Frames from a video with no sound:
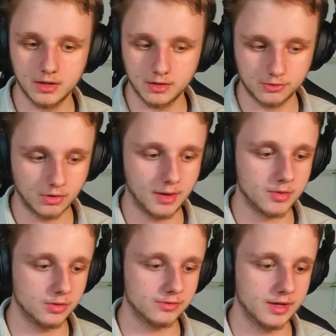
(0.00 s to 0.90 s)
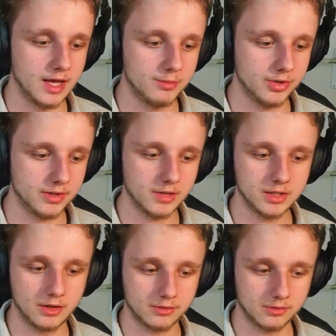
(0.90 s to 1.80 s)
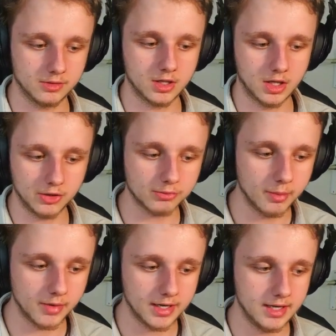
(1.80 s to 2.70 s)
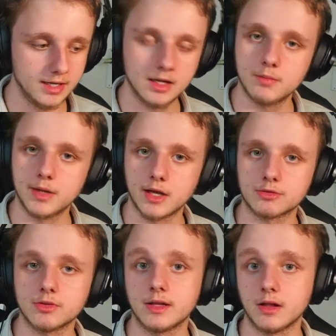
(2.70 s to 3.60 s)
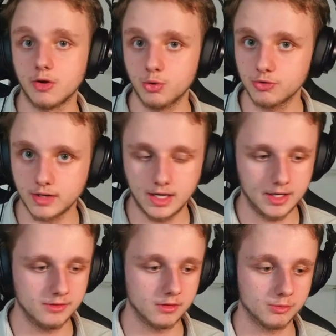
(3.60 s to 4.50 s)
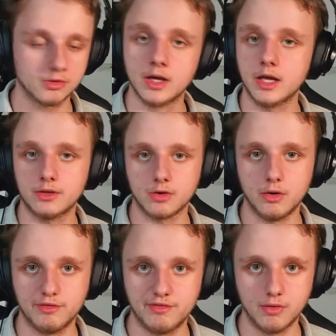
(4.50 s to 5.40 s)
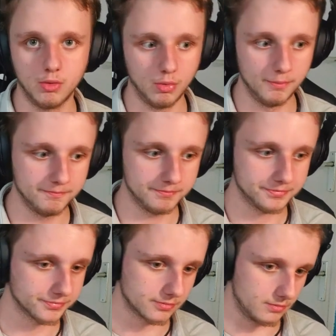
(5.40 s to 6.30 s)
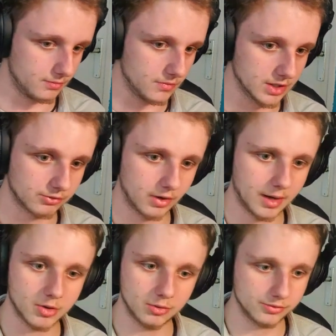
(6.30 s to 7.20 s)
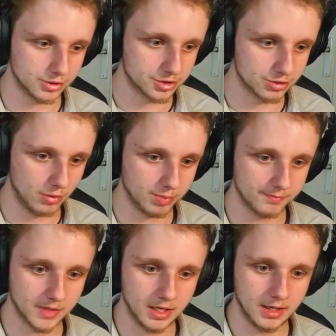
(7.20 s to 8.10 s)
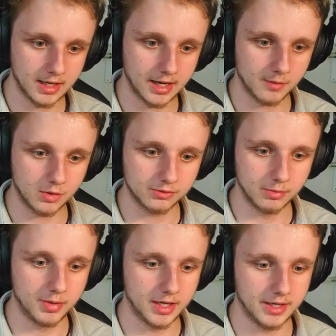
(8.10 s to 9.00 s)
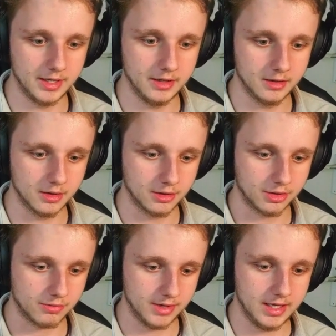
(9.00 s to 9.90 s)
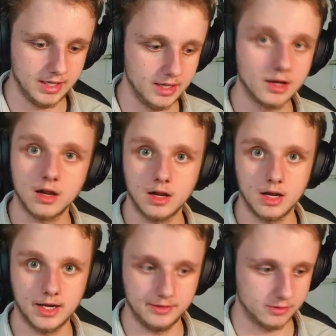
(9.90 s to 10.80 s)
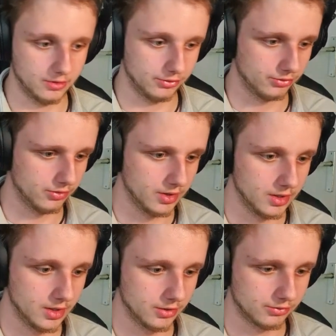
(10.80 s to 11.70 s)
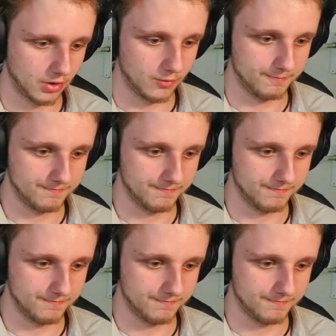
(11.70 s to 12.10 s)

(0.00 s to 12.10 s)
So I'm going to enable it. It doesn't cost me money because I didn't lose any items. It's all full. So I'm going to the shop and I'm going to buy 3 lighters. So